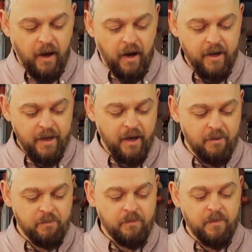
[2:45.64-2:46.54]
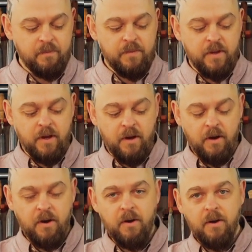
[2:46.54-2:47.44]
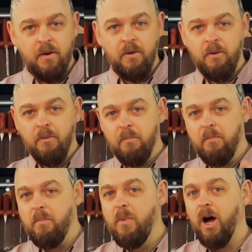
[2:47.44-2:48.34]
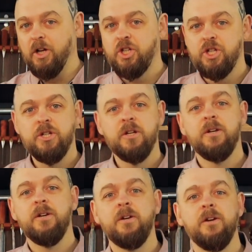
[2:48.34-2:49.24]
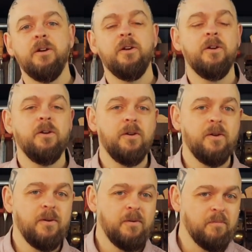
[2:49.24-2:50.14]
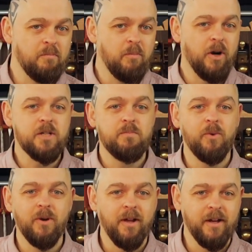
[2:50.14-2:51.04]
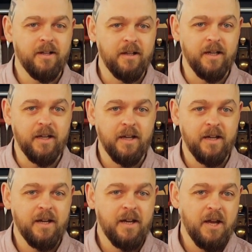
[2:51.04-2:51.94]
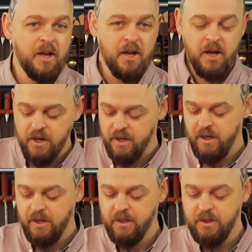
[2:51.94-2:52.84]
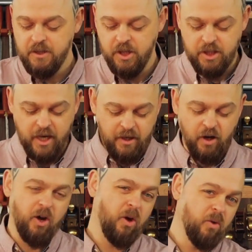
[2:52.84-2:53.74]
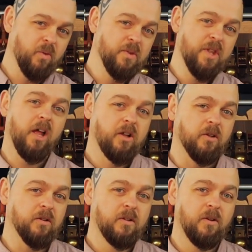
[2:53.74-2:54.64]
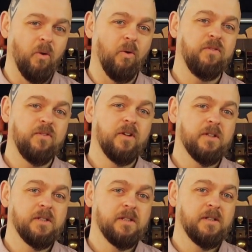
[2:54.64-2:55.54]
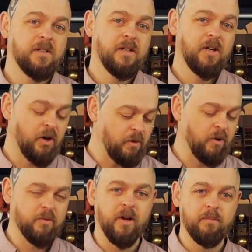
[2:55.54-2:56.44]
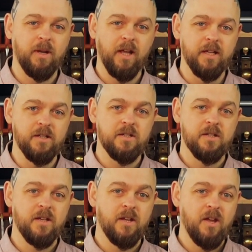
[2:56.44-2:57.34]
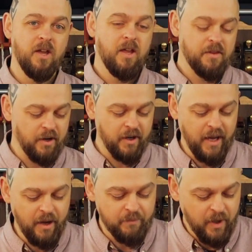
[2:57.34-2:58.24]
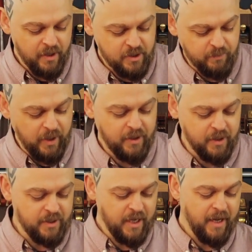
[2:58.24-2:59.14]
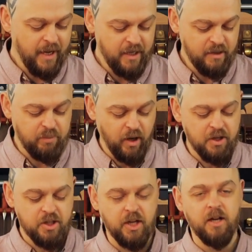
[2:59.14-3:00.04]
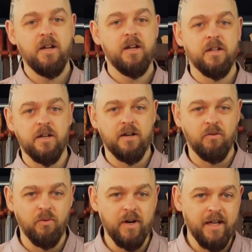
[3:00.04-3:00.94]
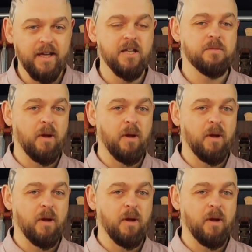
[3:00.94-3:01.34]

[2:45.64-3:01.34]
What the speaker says: I am much more likely to take a whole knuckle off on one of my planes than I am to make it any blunter than it already is